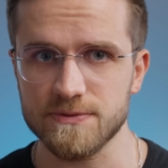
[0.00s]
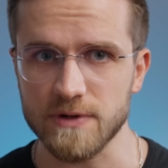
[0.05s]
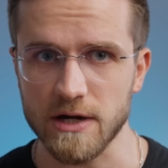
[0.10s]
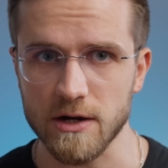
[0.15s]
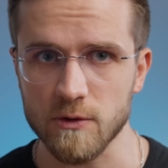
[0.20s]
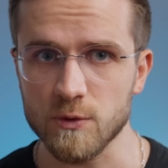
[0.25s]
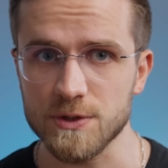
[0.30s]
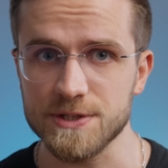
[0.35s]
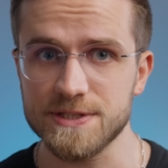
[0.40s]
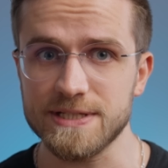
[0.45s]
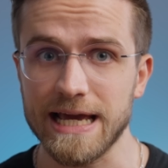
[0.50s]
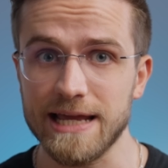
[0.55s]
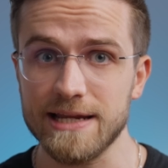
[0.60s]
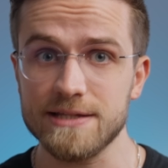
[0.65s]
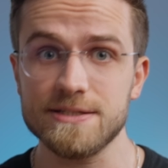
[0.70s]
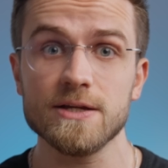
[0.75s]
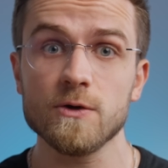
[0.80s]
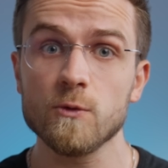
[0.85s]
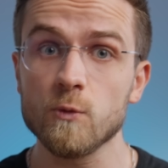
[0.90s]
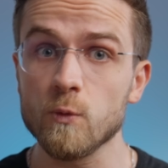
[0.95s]
of hours
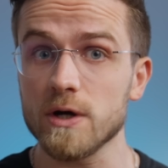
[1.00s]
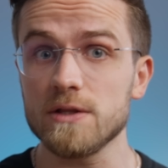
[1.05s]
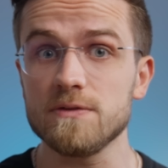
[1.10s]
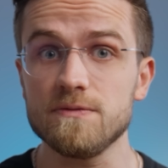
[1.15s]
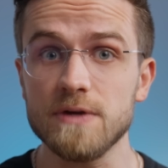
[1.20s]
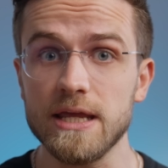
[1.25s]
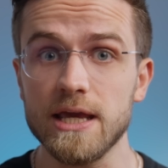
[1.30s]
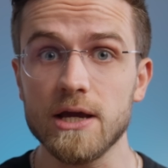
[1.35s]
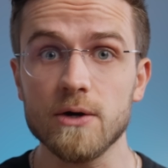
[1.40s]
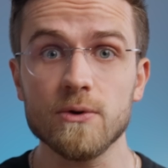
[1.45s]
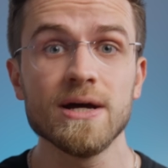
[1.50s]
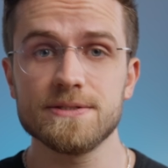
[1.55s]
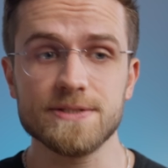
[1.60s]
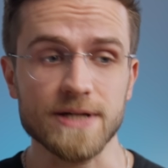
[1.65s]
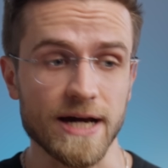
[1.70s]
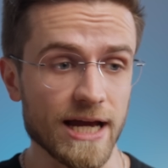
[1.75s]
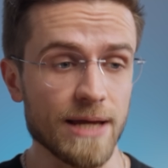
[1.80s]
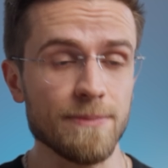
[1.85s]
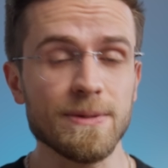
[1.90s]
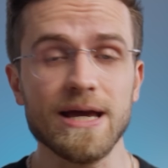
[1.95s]
editing one video
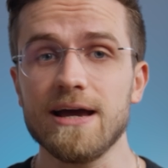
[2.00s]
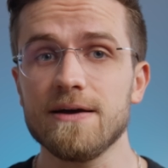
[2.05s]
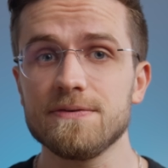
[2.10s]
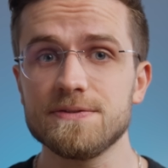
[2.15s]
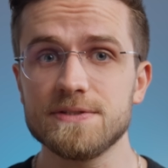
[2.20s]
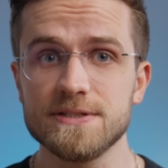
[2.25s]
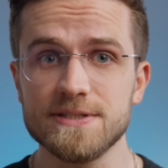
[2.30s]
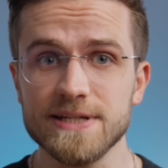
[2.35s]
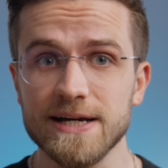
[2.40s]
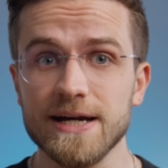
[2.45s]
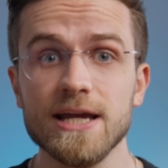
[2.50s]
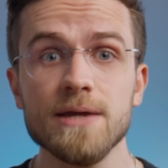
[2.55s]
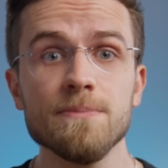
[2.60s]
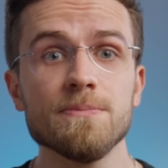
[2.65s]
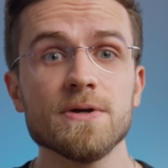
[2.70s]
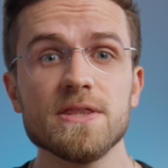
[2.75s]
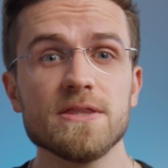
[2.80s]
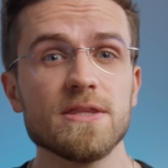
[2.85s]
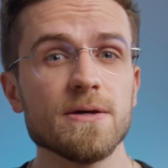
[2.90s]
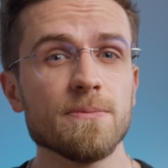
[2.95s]
time after time,
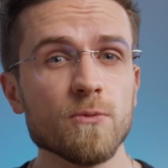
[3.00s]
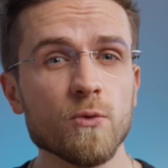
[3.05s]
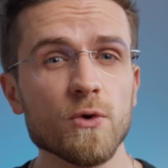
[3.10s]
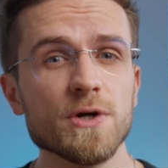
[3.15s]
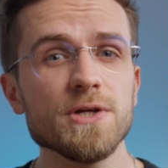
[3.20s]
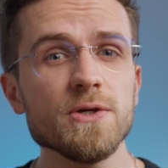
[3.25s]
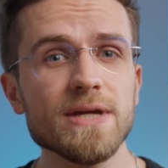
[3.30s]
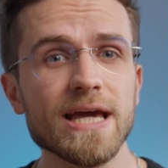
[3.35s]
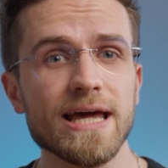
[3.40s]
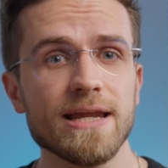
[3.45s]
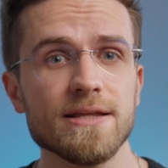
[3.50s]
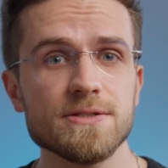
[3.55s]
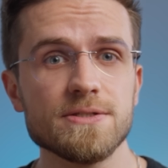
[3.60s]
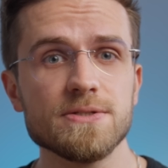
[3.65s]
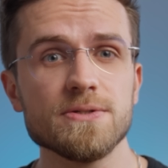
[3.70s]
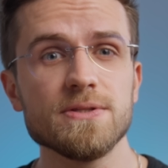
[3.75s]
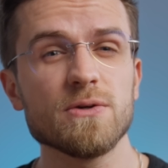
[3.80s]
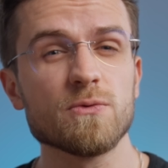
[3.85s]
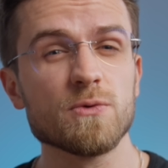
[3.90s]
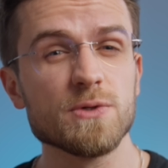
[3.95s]
but the more you get
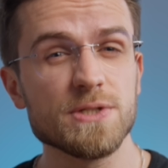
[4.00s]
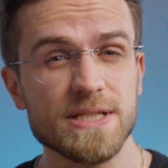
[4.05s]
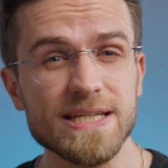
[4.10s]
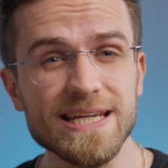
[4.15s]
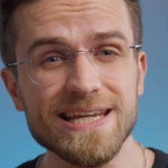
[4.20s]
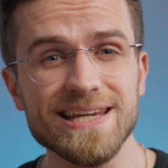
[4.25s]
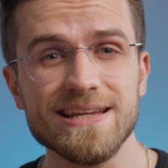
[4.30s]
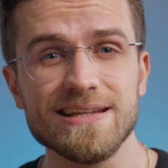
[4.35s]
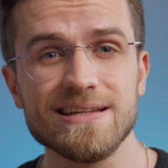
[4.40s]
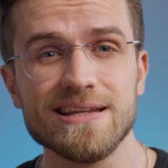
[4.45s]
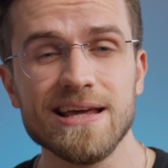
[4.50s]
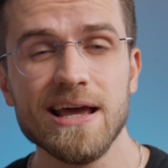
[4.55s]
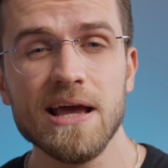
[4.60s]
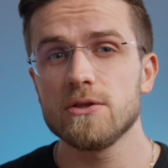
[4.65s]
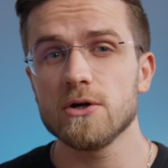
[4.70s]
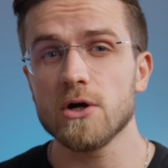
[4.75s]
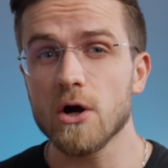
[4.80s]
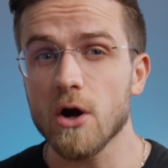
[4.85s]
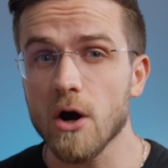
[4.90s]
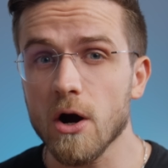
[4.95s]
into the routine,
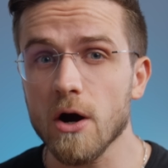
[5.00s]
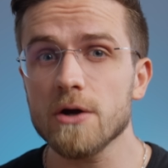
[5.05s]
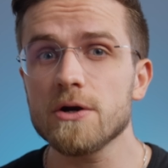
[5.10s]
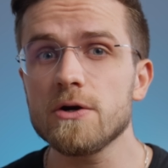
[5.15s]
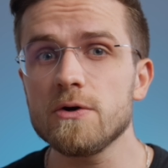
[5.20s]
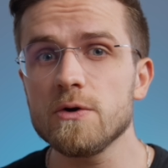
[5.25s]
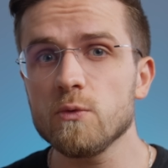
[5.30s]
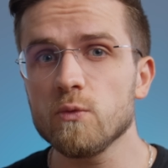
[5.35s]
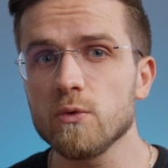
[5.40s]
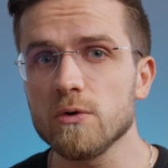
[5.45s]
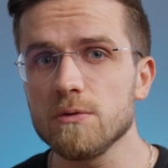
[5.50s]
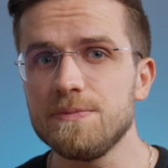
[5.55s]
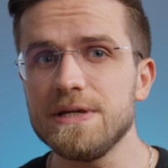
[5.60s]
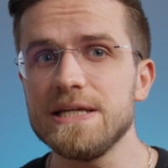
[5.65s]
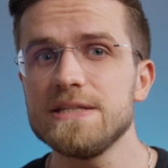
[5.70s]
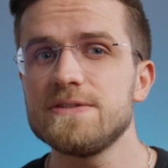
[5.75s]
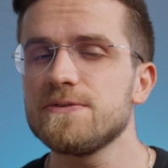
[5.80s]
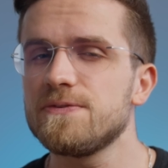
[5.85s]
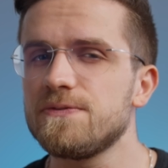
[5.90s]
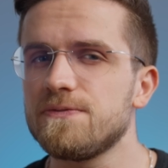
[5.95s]
the harder it will
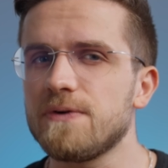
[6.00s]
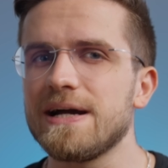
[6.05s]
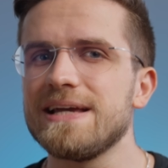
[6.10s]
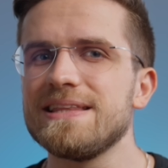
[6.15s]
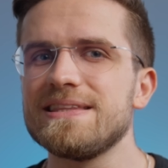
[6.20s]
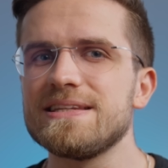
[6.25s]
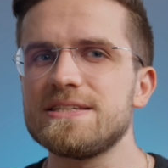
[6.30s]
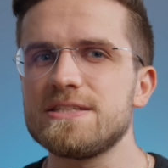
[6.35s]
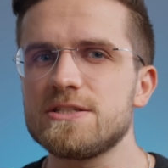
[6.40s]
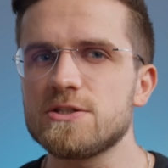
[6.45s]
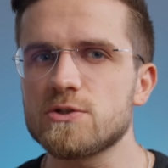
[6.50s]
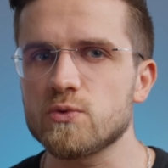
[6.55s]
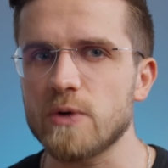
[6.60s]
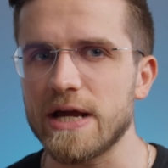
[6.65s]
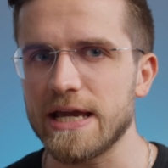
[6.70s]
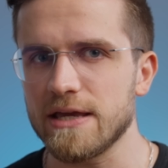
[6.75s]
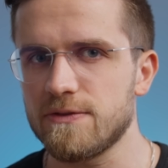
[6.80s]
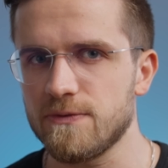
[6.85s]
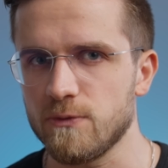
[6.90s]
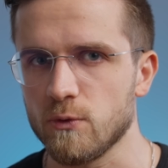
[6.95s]
be to find the
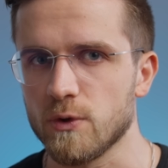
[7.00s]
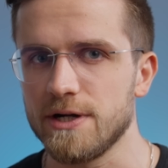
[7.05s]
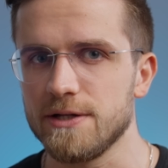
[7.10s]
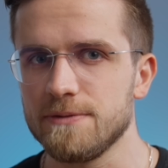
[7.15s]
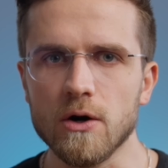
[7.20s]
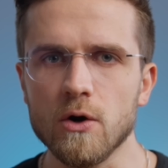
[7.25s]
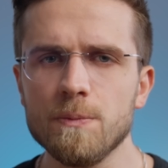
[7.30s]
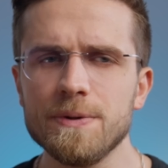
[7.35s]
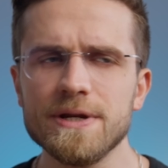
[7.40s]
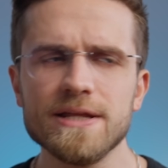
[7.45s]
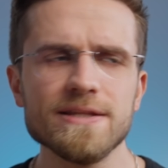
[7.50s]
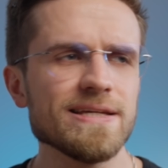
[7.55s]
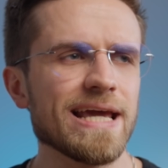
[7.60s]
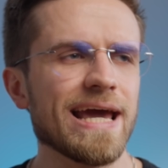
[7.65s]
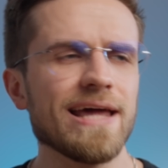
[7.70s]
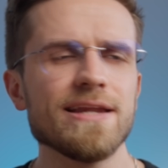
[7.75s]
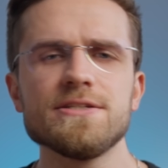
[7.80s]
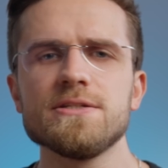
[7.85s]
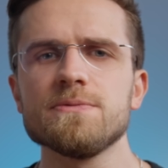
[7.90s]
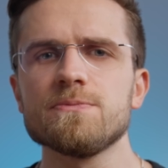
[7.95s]
strength for it. Opening the
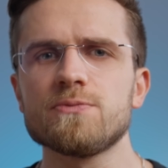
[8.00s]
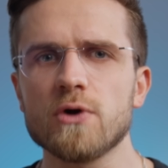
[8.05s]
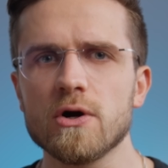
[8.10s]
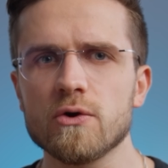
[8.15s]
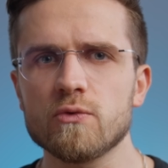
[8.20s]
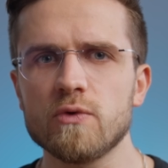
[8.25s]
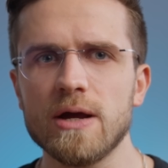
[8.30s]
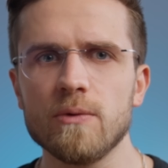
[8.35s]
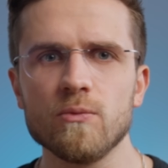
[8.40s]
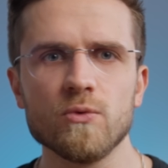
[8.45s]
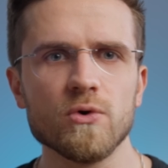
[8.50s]
editing program